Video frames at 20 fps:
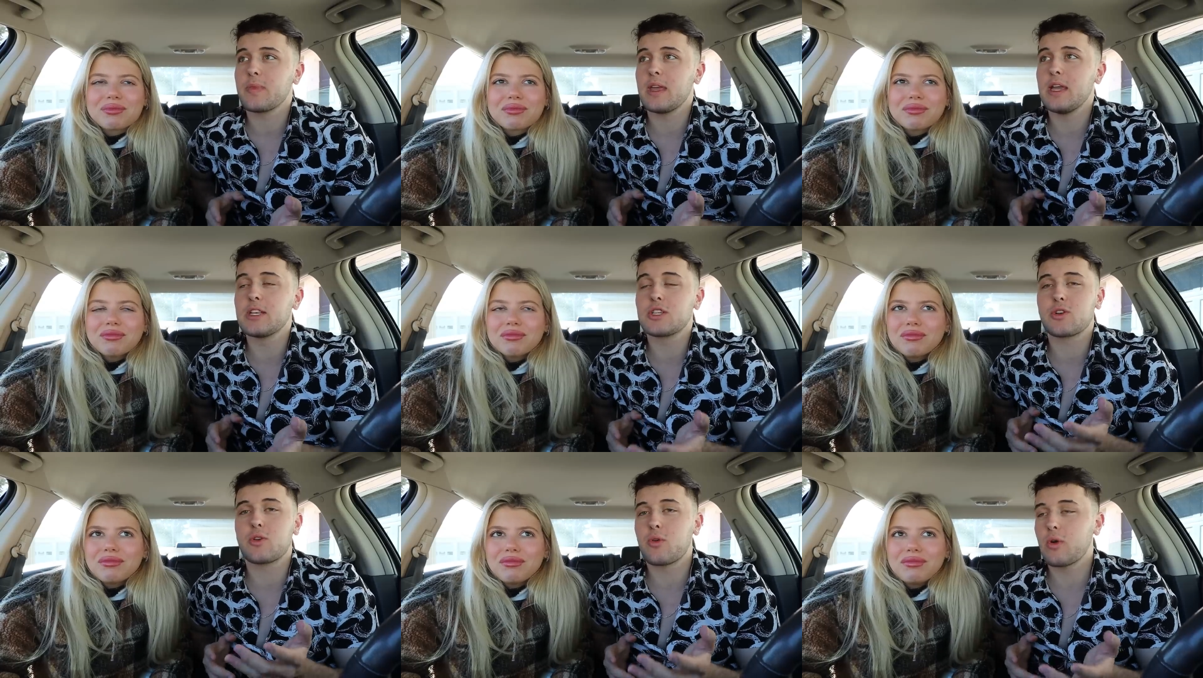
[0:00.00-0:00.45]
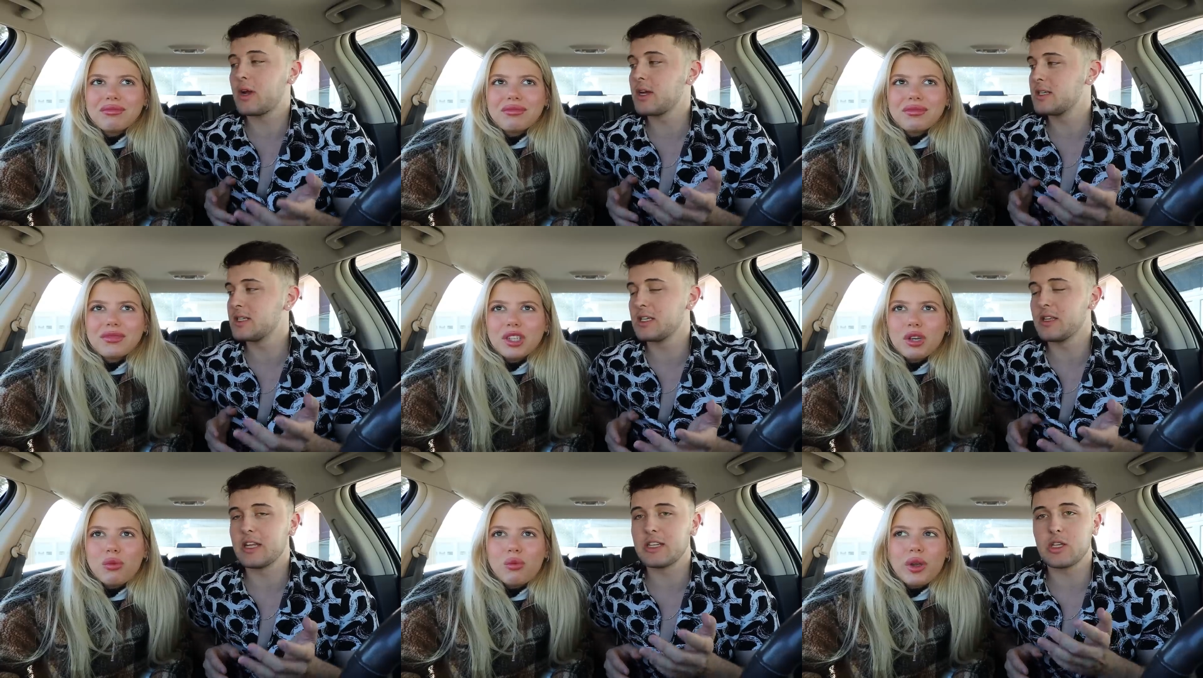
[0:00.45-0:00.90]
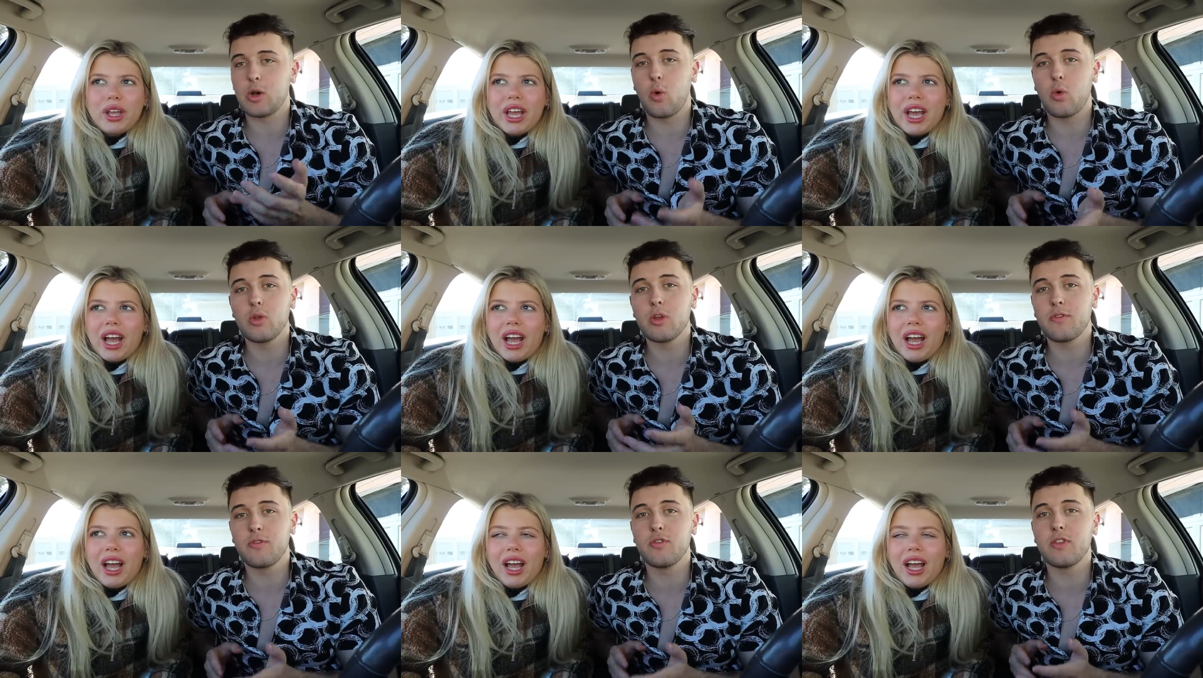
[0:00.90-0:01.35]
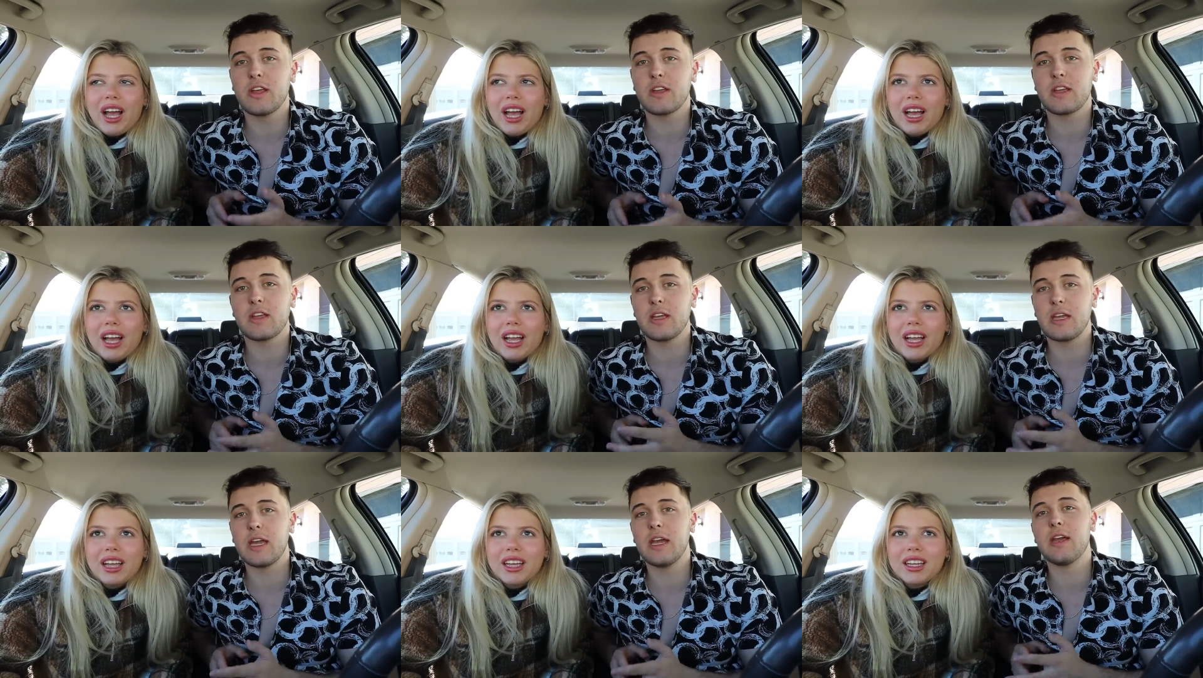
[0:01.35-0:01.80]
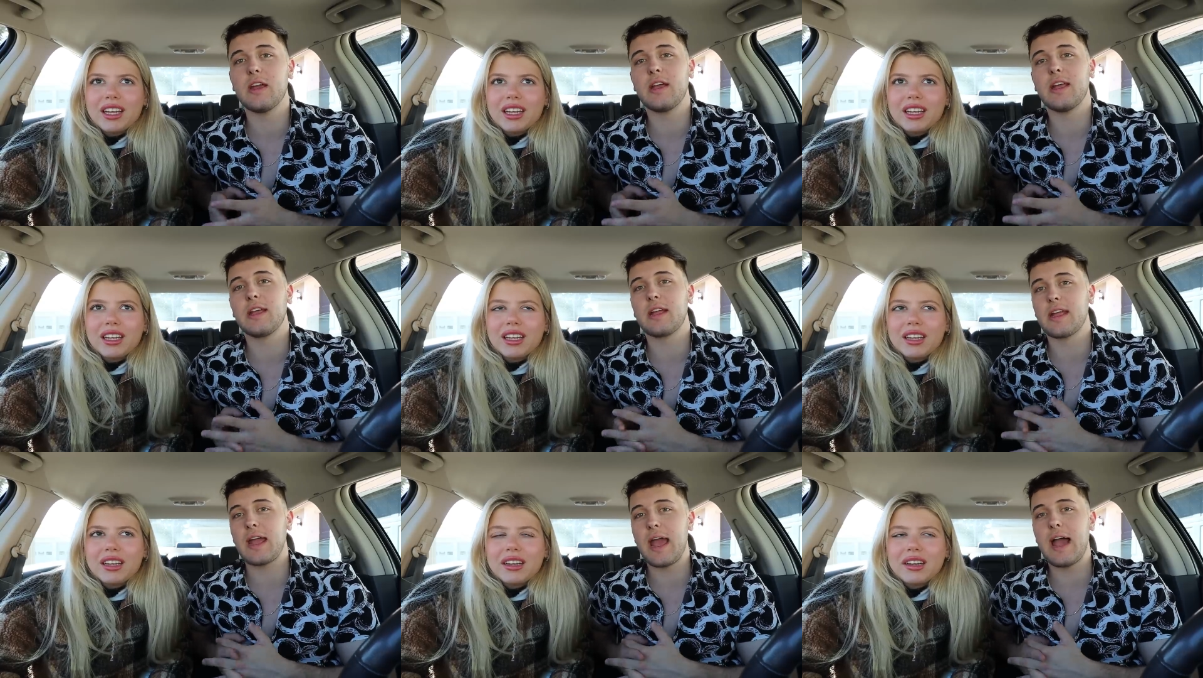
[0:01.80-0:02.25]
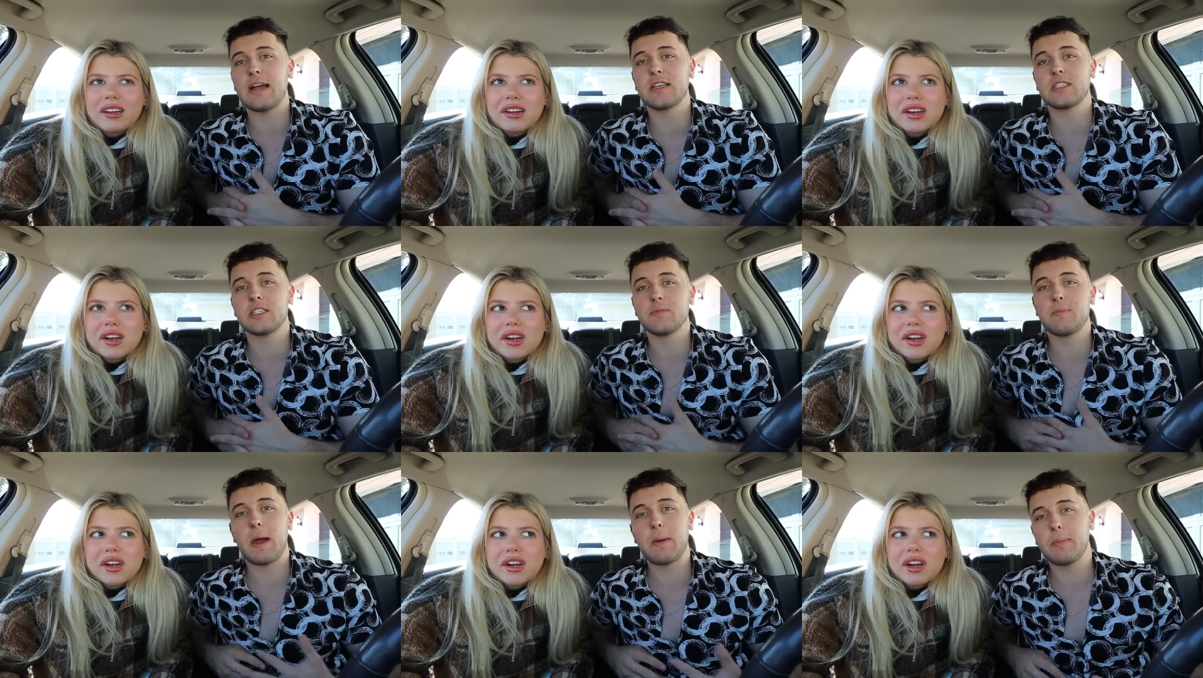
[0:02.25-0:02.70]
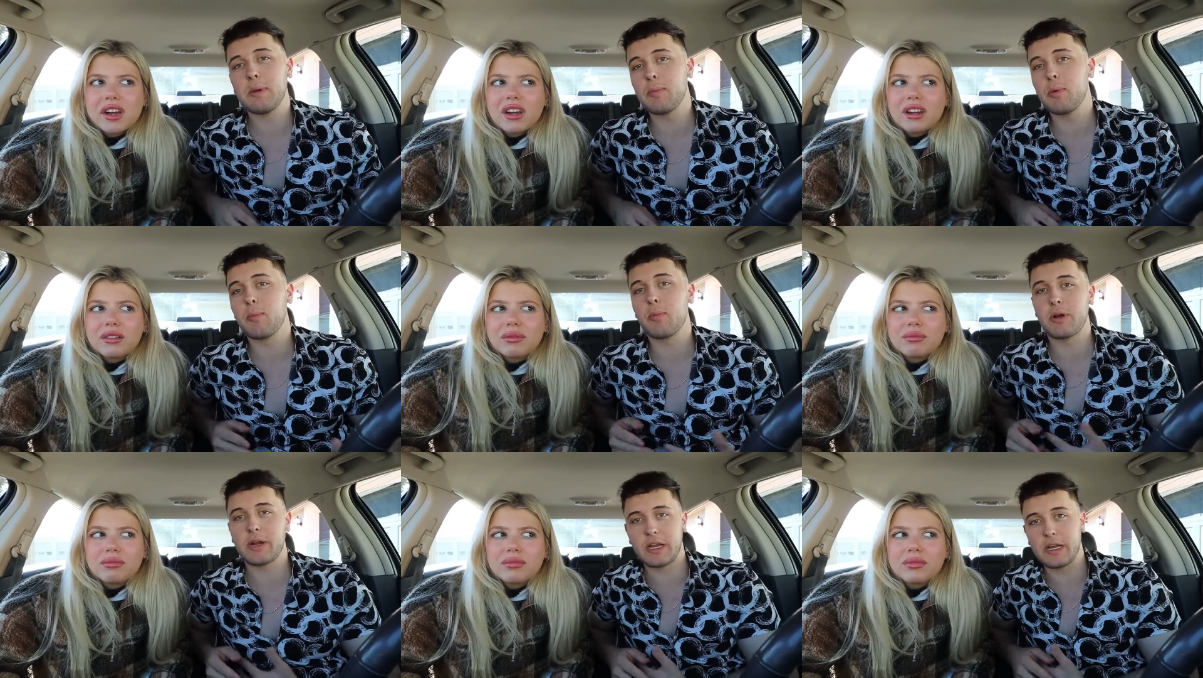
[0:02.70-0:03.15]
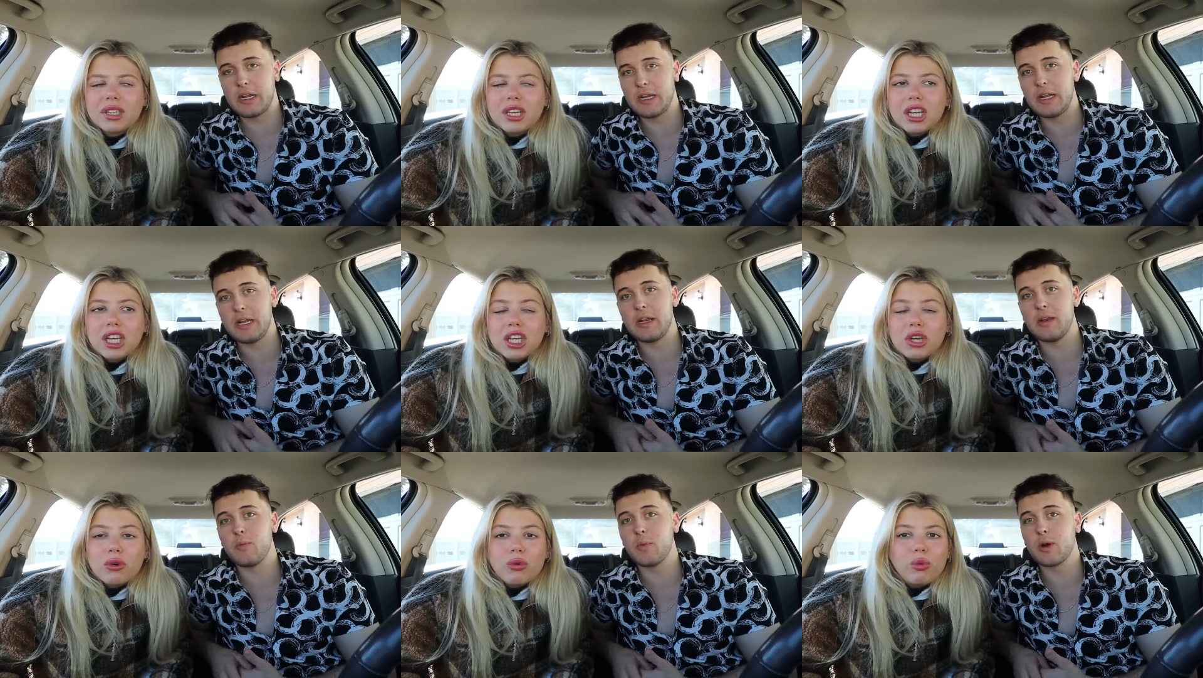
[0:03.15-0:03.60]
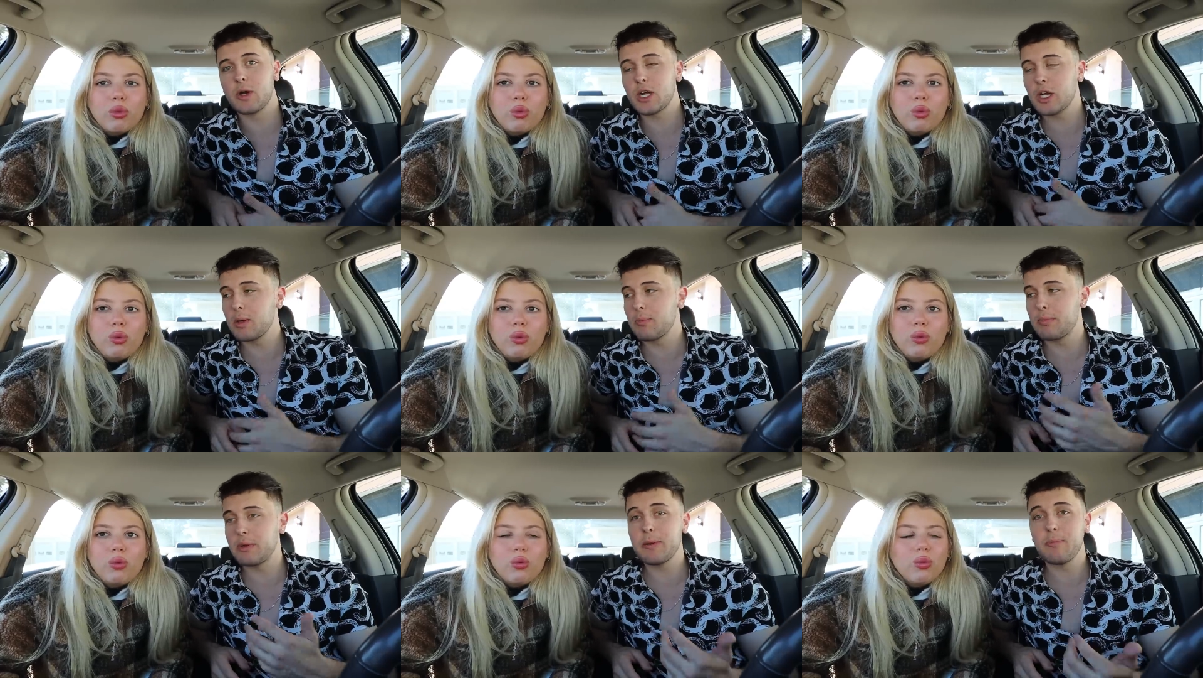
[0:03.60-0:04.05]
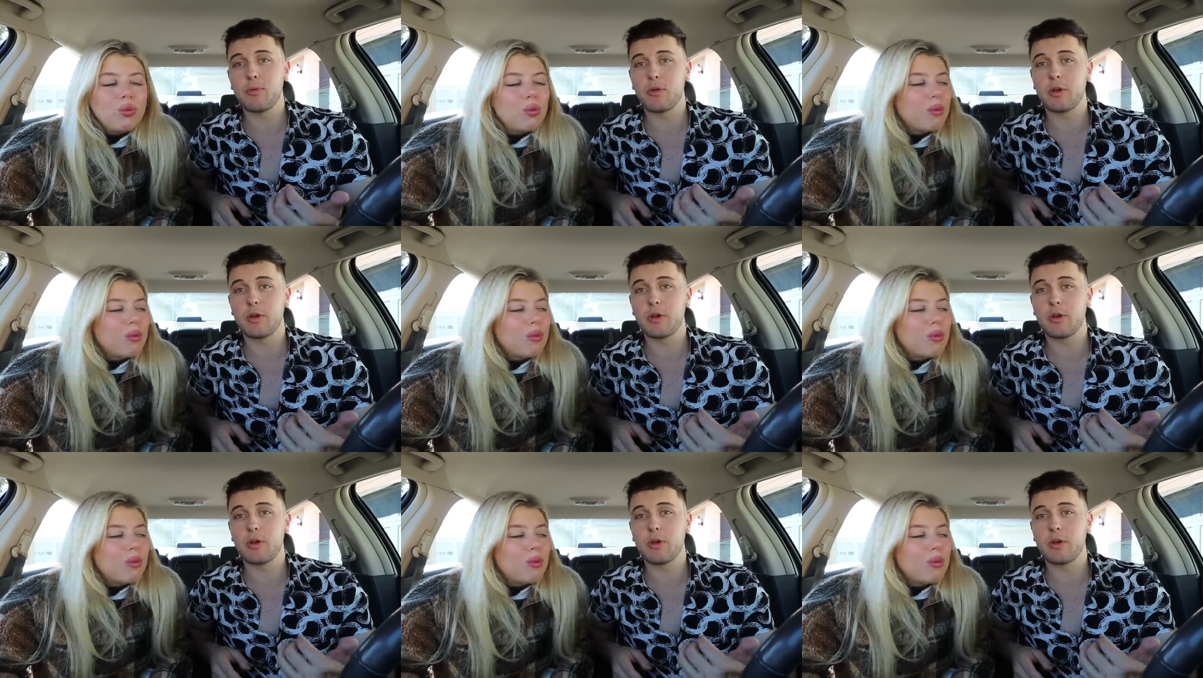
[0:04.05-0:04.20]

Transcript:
Speaker 1: it's crazy. Like we, the only food they can get and gas is by people bringing it in, and we're gonna be